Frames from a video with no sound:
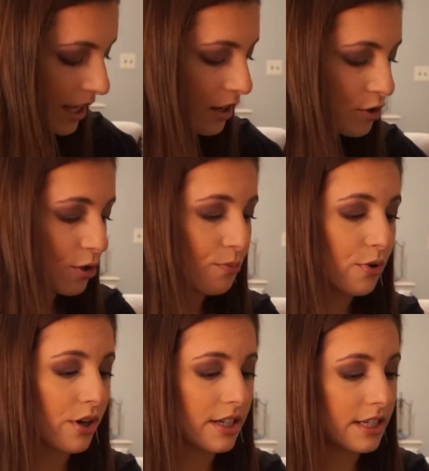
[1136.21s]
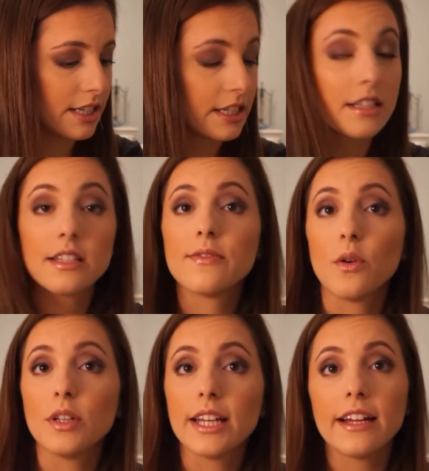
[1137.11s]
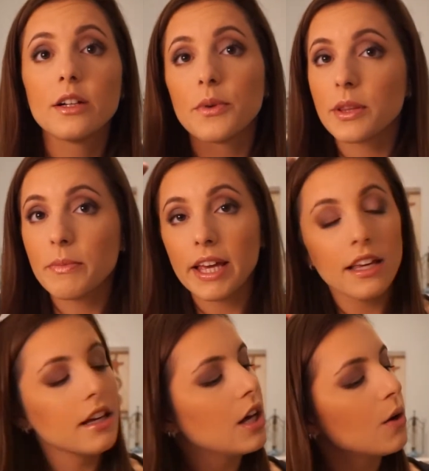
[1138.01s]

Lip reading: I also brought an exfoliator with me,